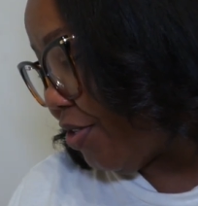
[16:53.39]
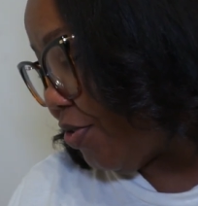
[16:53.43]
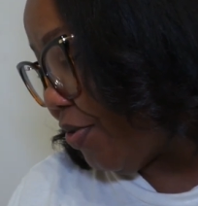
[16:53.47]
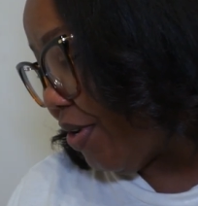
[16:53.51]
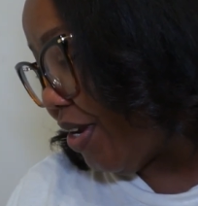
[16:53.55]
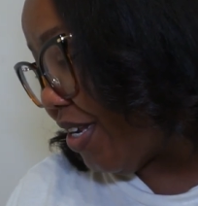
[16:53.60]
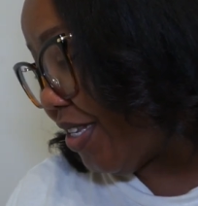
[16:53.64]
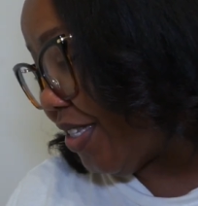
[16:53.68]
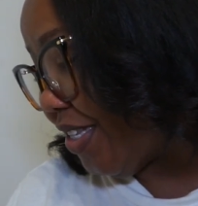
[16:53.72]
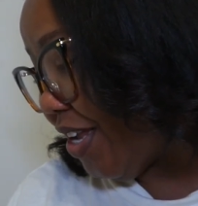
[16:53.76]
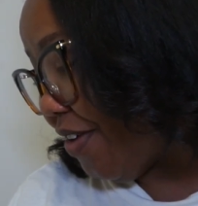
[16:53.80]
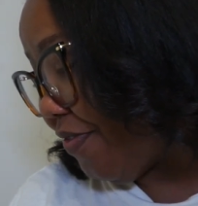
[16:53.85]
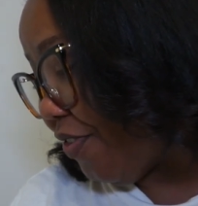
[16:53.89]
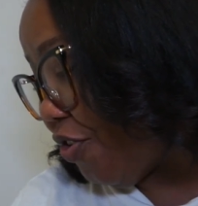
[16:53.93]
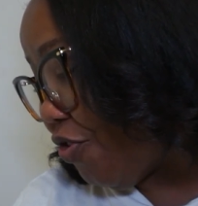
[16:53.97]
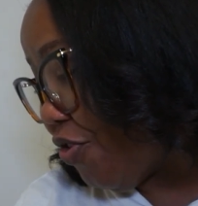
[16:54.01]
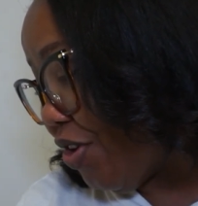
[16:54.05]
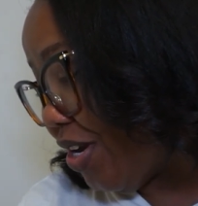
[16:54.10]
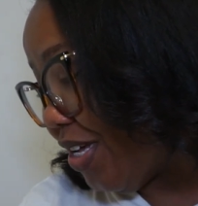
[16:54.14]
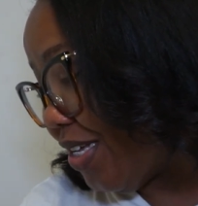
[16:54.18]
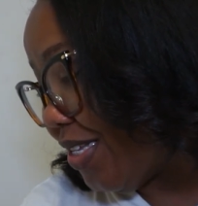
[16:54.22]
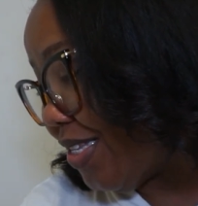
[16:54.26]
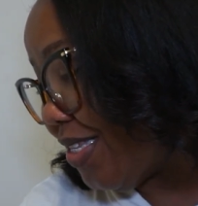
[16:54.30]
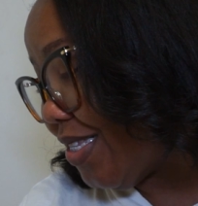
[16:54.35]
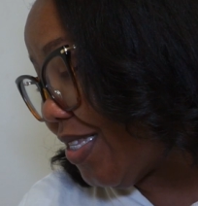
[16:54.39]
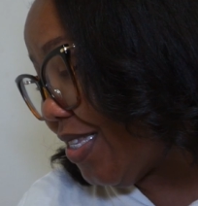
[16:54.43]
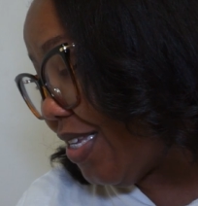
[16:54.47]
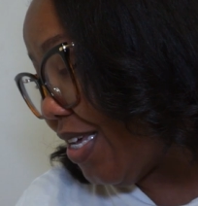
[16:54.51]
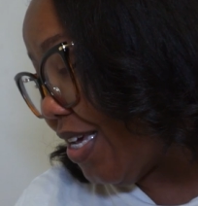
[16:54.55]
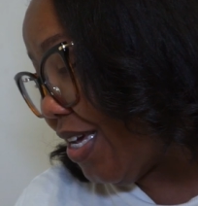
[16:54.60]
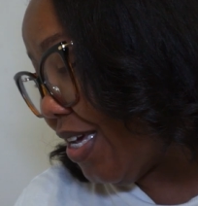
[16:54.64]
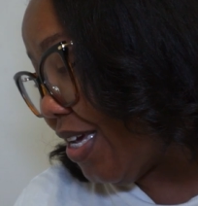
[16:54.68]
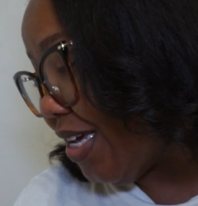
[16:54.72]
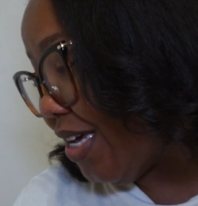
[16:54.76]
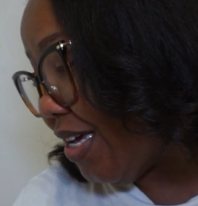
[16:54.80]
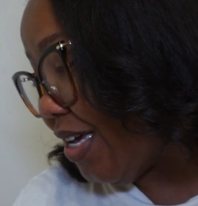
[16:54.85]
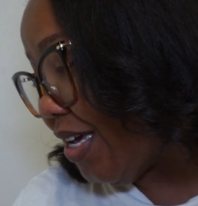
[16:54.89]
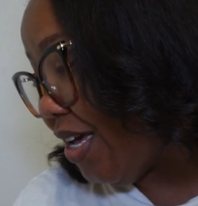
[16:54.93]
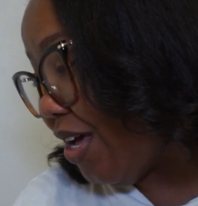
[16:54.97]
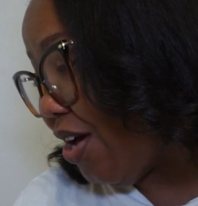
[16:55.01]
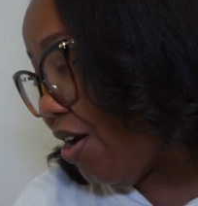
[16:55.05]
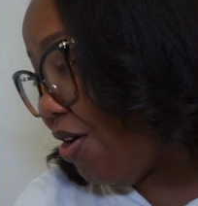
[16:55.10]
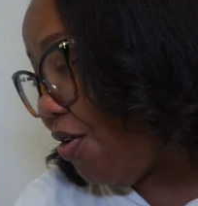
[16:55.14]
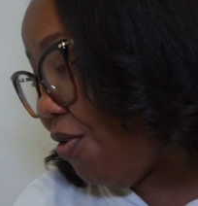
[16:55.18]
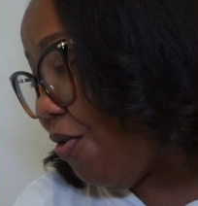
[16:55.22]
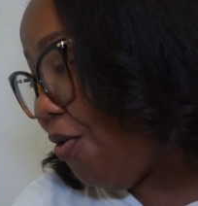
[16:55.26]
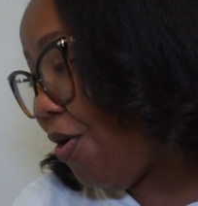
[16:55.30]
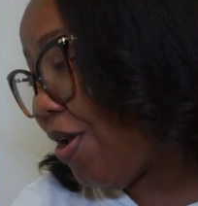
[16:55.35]
Yeah. So he does never really see
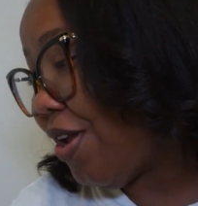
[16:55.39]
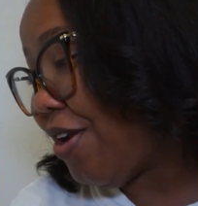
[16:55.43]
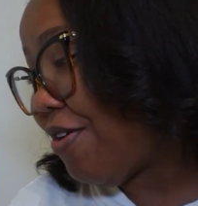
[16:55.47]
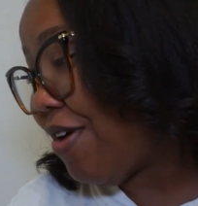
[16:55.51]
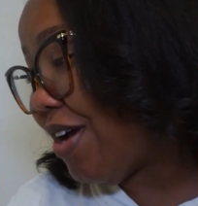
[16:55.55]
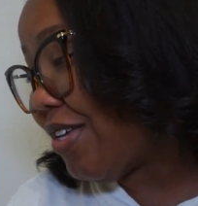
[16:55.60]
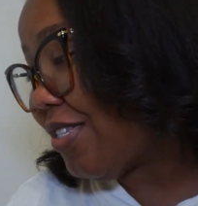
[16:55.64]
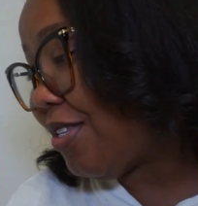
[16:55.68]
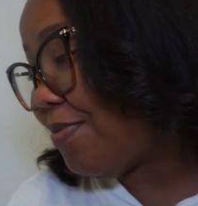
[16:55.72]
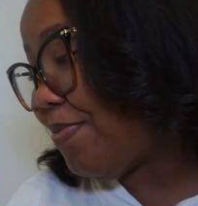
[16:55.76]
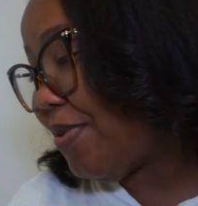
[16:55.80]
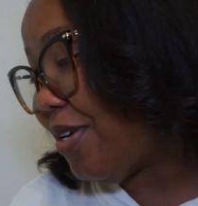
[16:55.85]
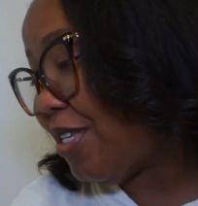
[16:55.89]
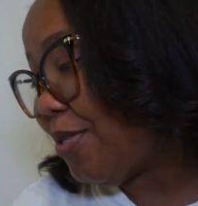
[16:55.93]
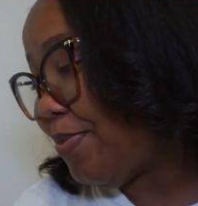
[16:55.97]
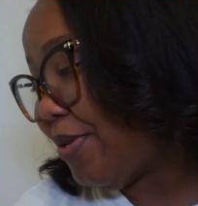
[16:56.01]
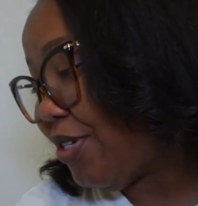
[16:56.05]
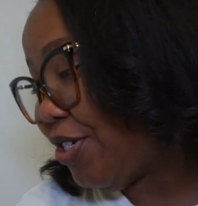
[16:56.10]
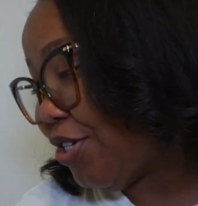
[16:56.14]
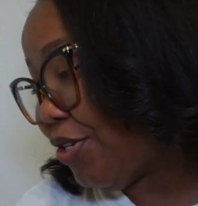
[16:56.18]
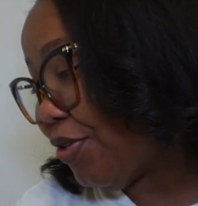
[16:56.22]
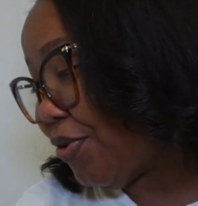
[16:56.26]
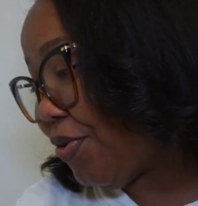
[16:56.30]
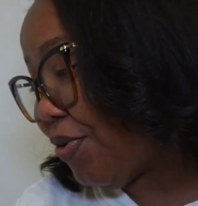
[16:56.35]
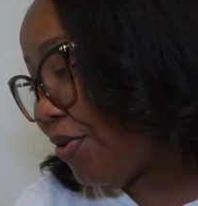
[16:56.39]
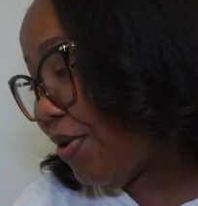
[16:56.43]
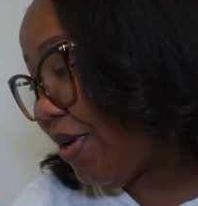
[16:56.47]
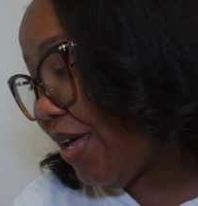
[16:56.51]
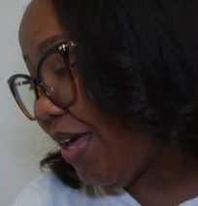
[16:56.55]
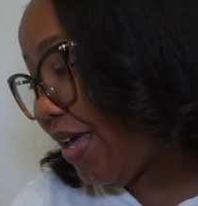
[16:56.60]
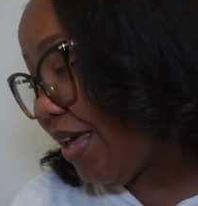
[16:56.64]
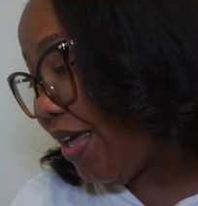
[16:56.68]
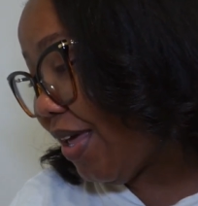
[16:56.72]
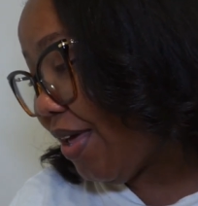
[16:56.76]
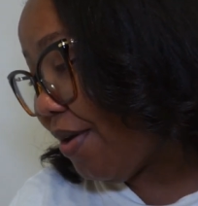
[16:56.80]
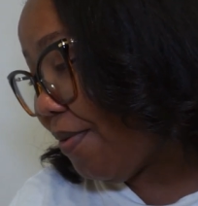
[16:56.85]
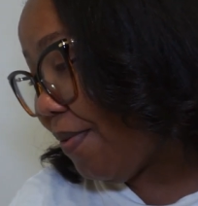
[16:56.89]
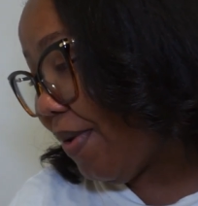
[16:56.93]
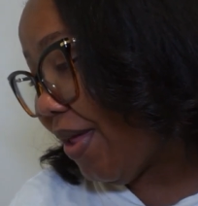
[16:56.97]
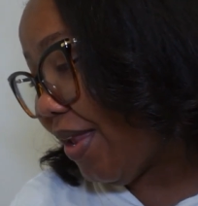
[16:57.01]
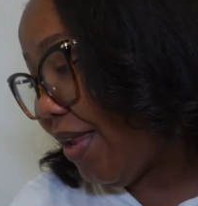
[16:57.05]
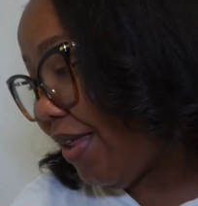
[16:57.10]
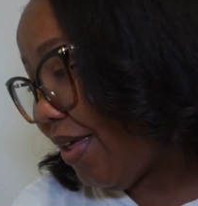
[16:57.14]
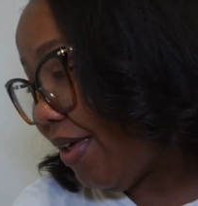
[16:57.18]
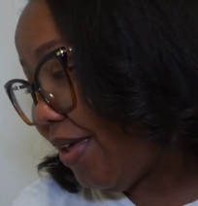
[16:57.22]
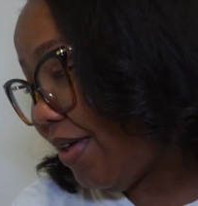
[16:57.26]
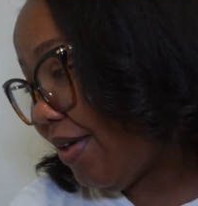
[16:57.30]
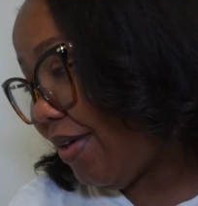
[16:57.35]
all the recipes, but you know,
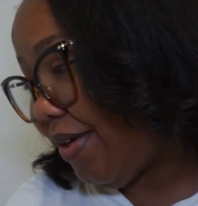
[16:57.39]
well,